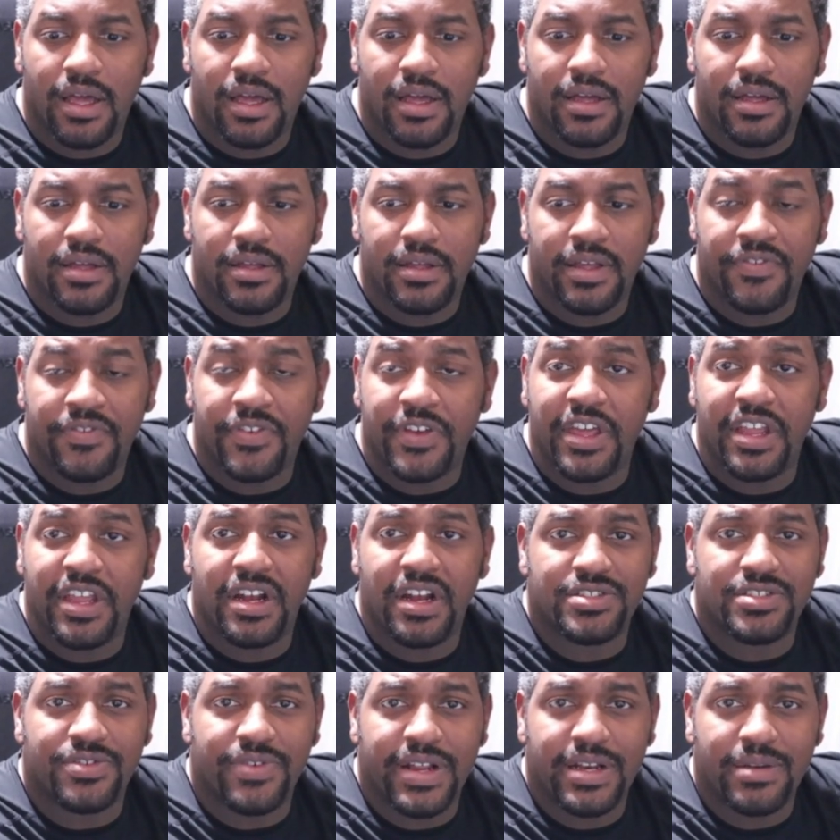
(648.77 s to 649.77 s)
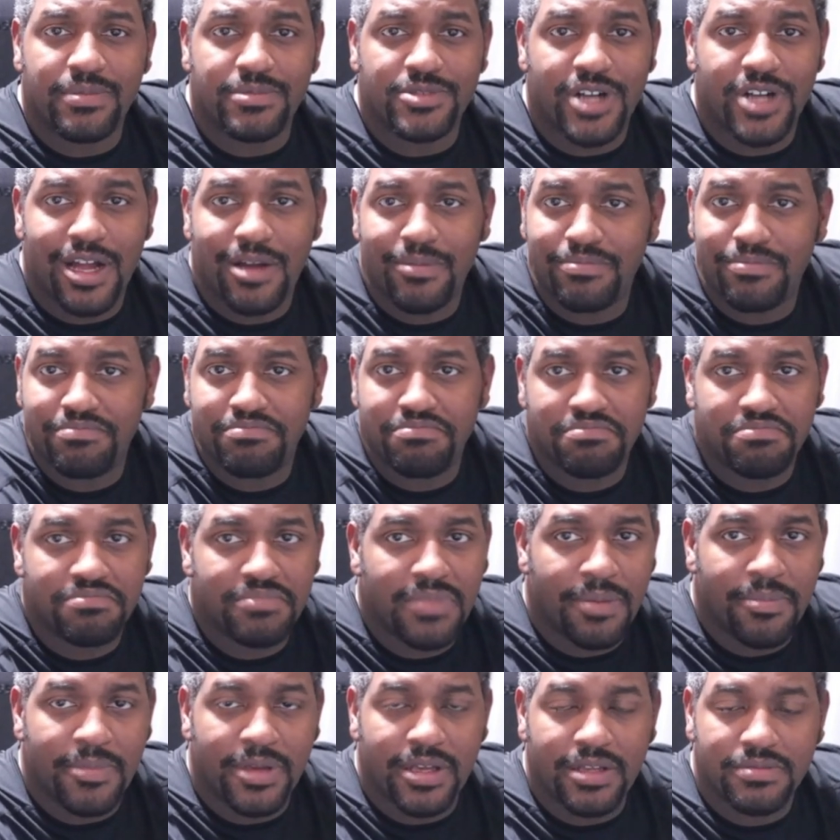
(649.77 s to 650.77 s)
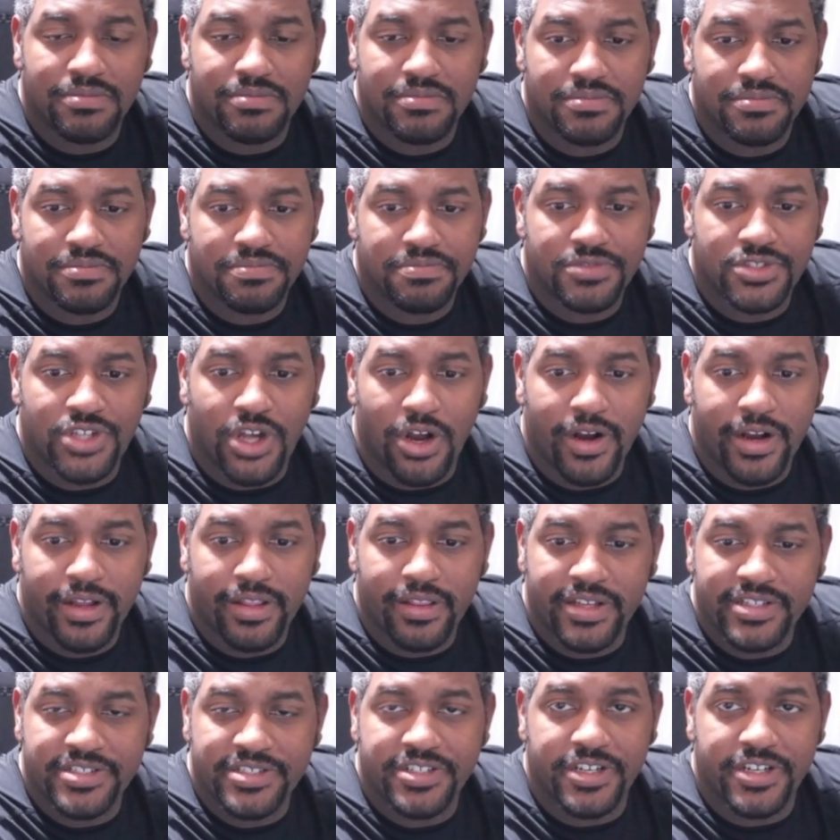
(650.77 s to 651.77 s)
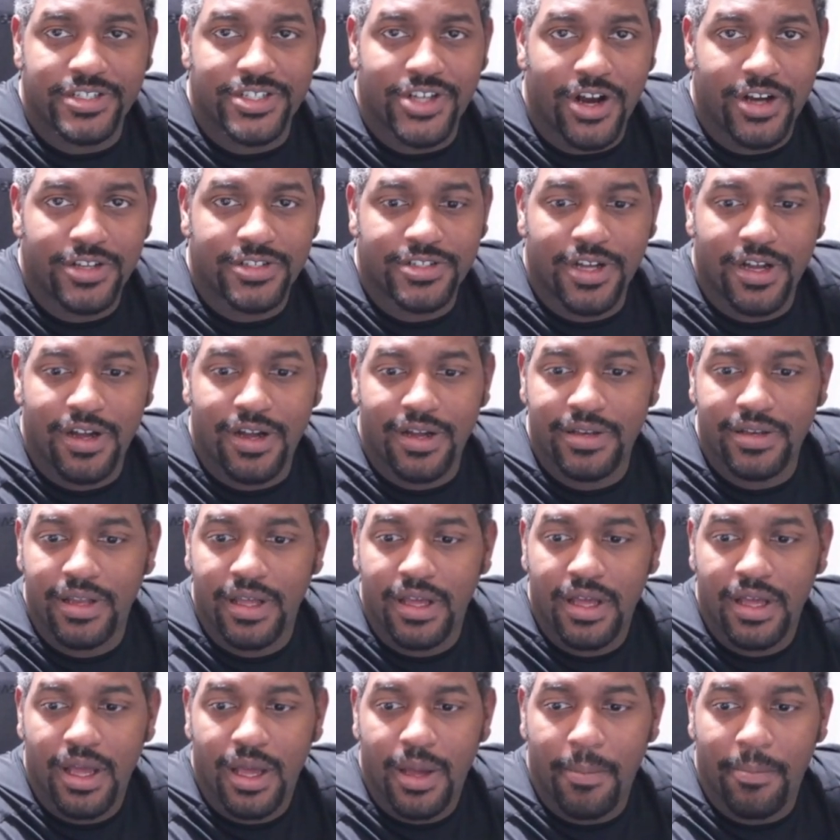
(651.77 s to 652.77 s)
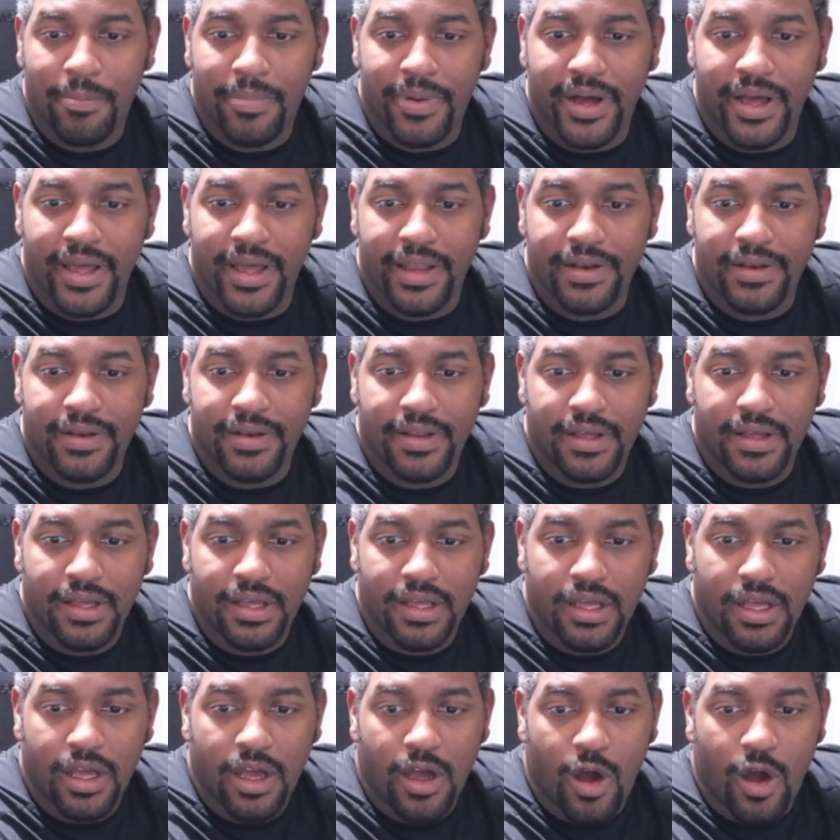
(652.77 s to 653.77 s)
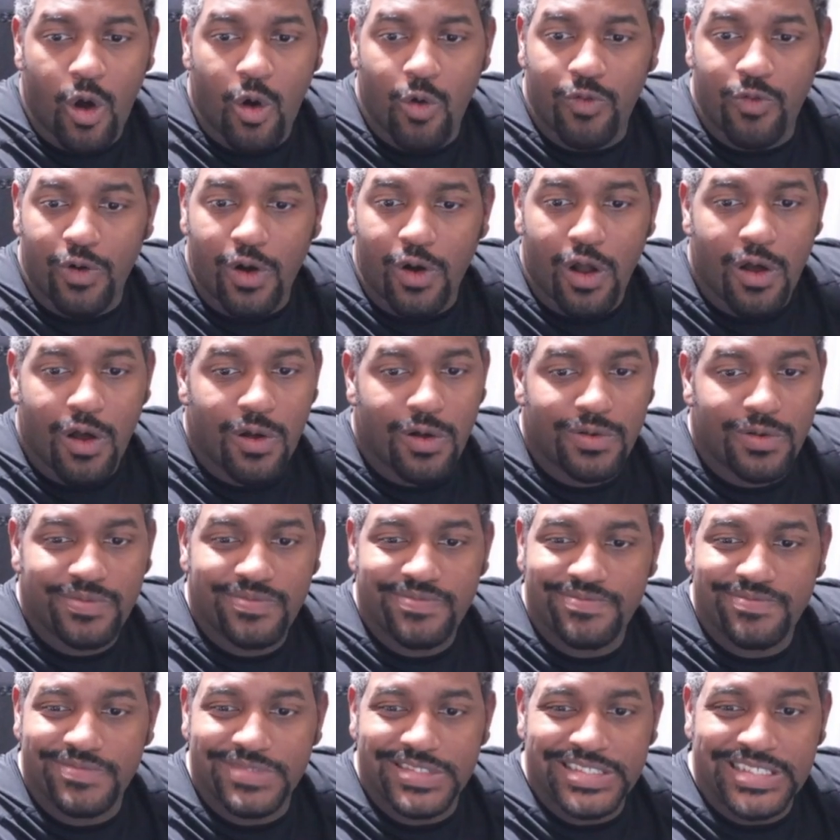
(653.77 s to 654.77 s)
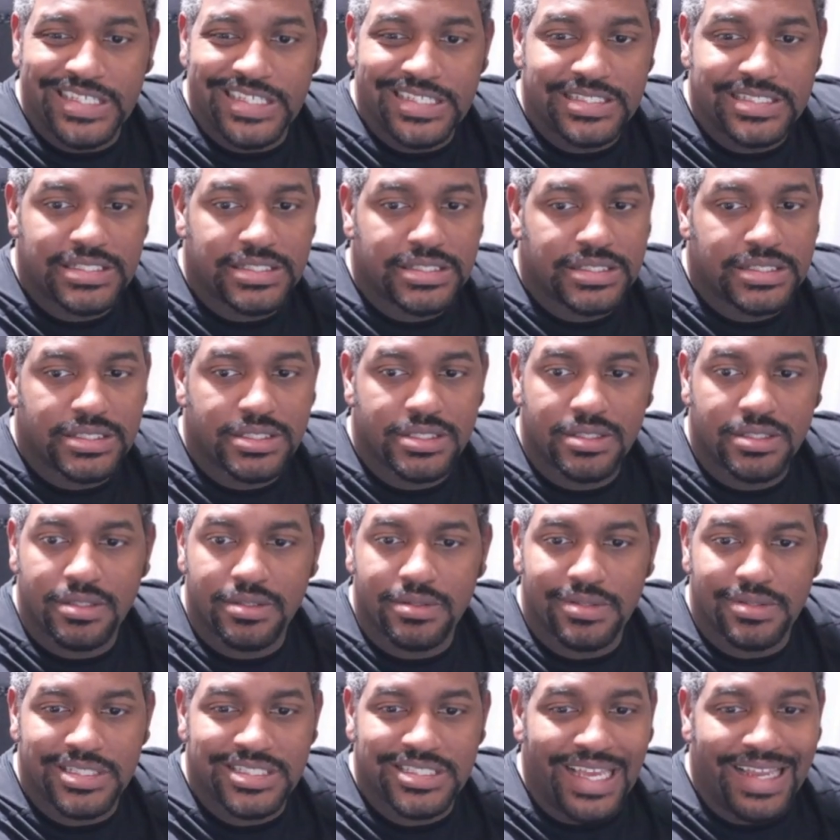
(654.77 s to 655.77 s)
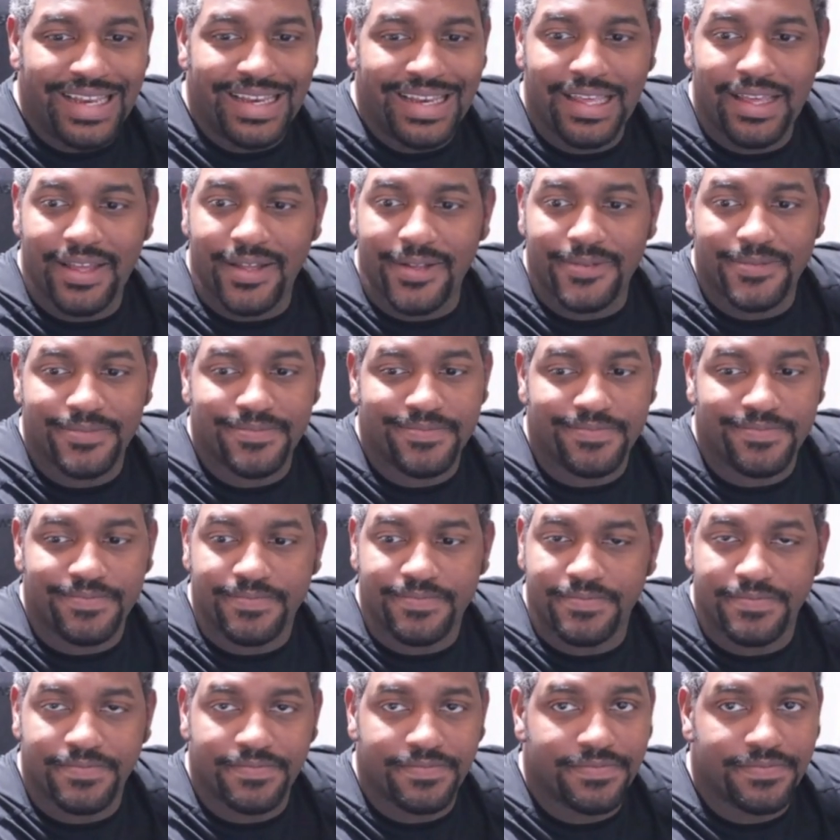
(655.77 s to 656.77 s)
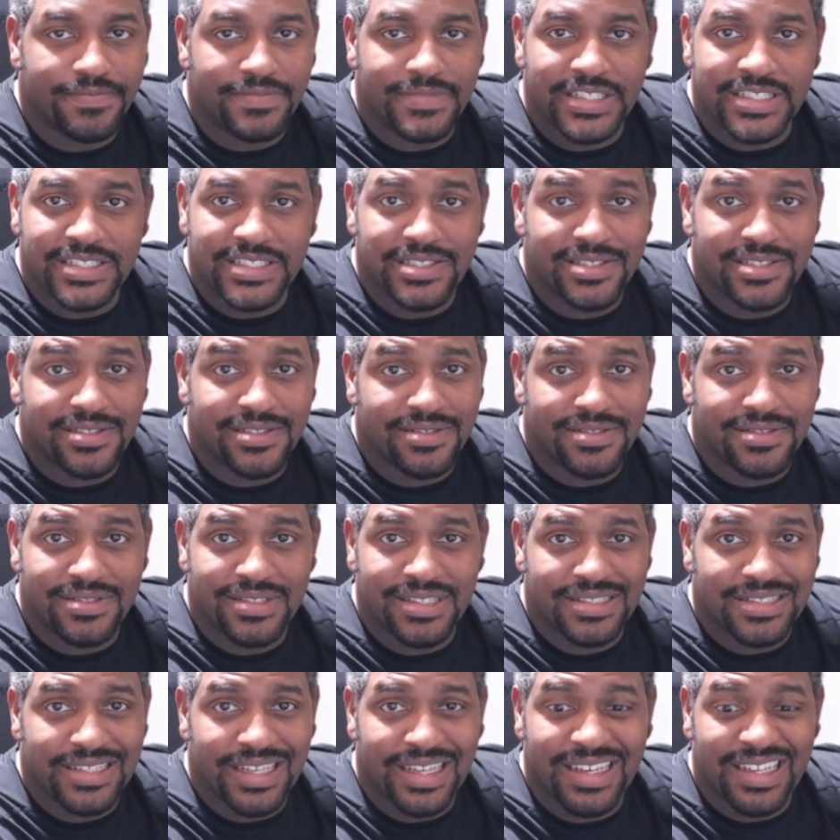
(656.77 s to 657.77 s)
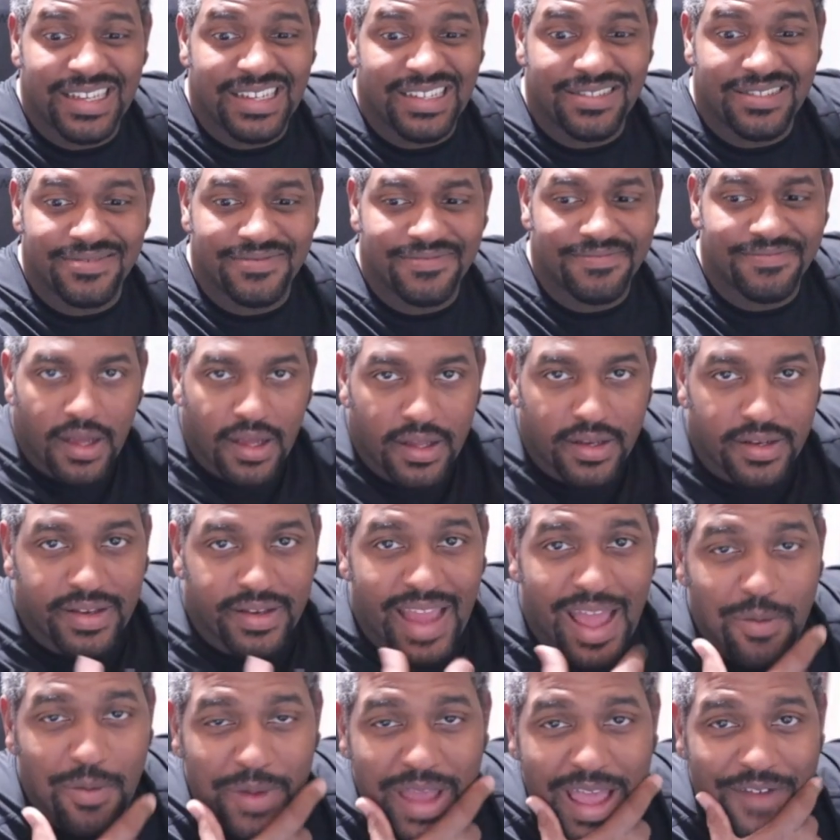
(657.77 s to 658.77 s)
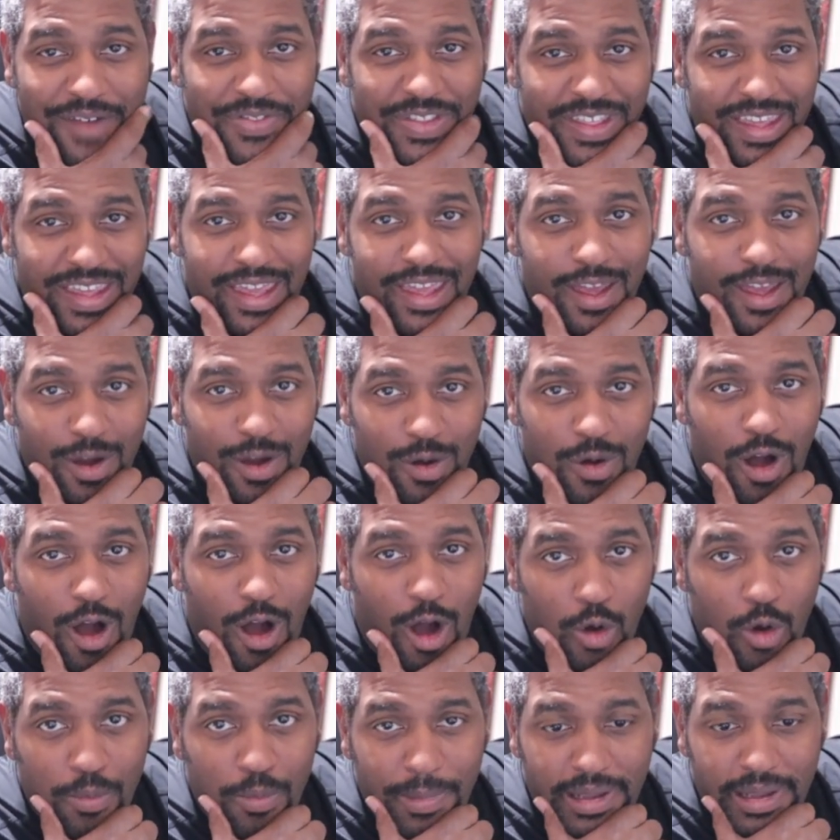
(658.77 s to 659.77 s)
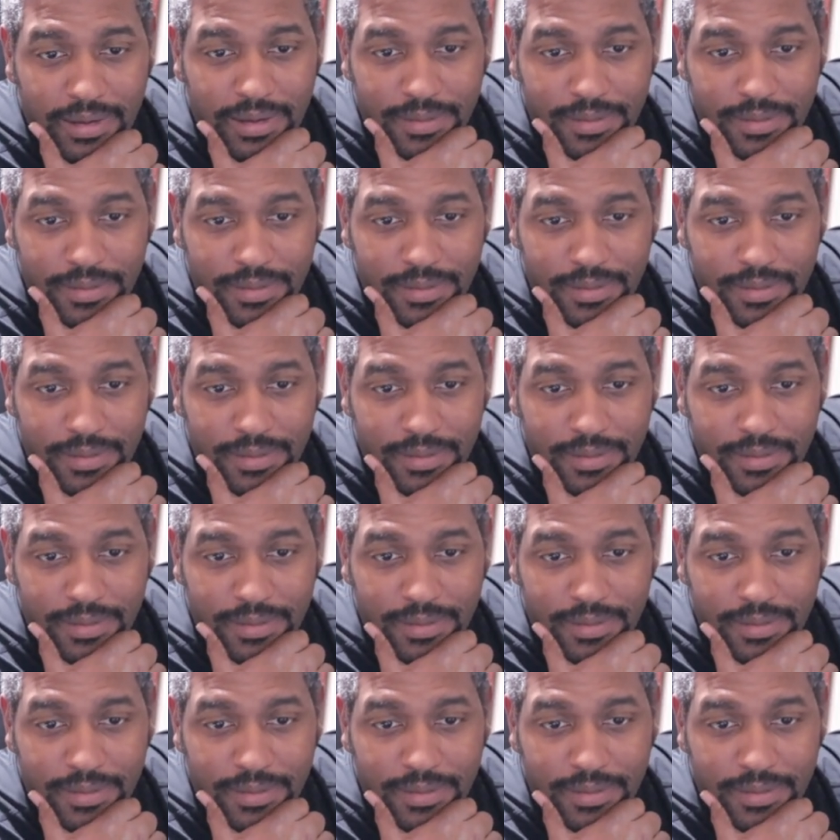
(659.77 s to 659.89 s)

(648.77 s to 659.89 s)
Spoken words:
as a random drop, I mean, sorry, legendary shards are gone, but overall, this ain't it. This ain't it. Now we have the Ill Omen.